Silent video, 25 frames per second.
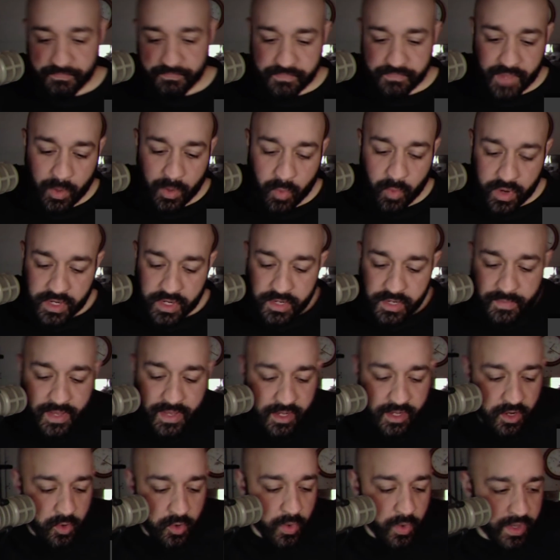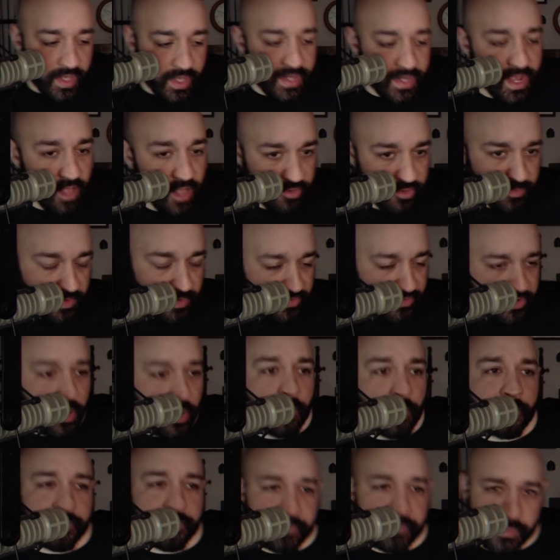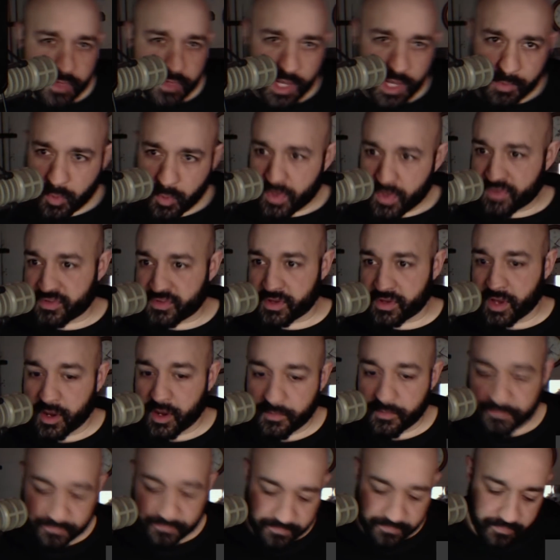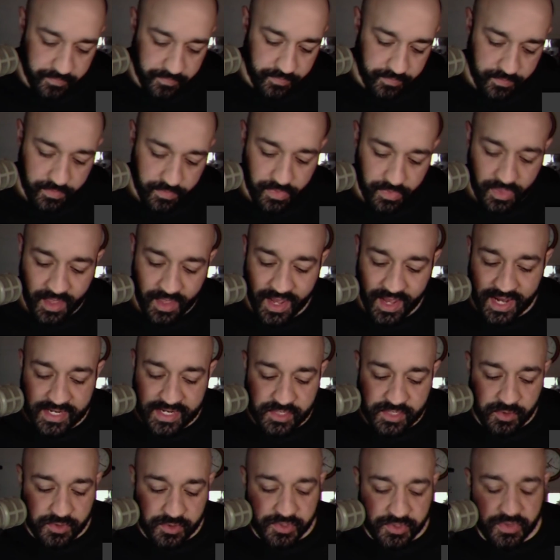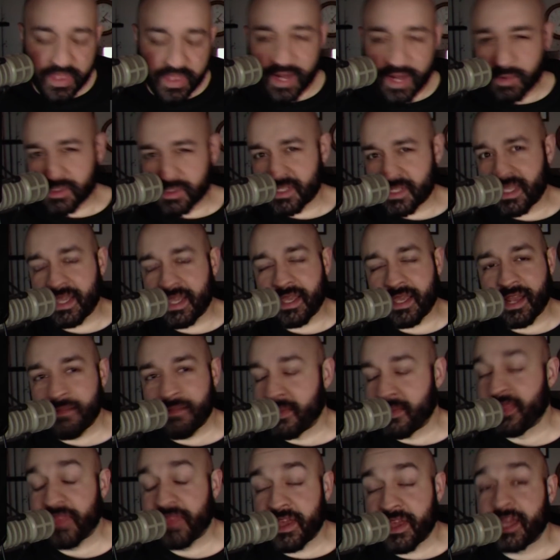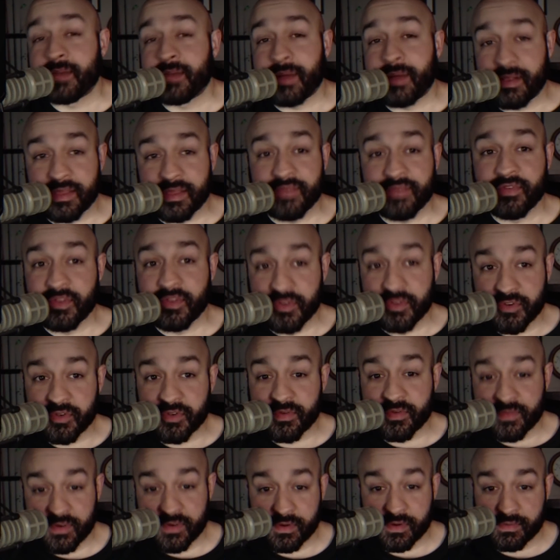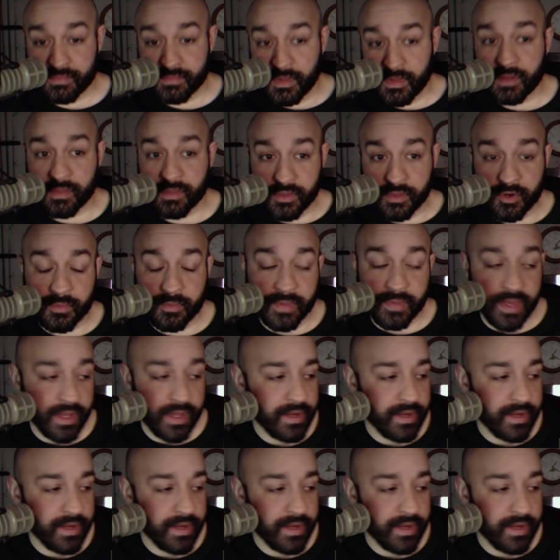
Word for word: I wanted to make a quick announcement. So a couple weeks ago, I told you that I was thinking. I've been thinking about leaving YouTube for a little bit,